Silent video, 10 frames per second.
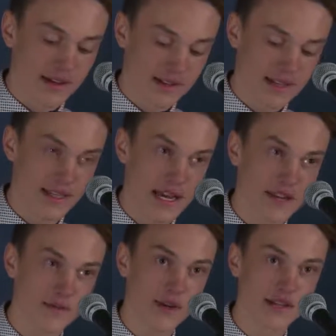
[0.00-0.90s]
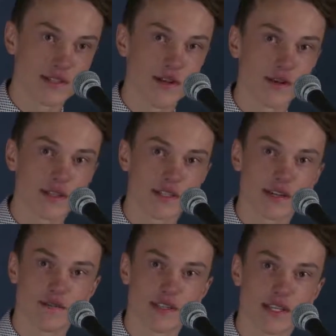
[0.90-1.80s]
Did any of you guys notice any
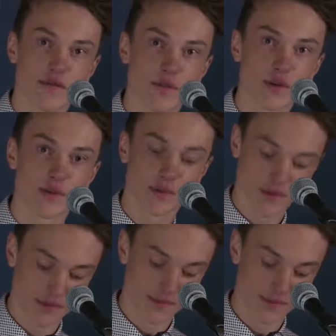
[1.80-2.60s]
of the 7 principles?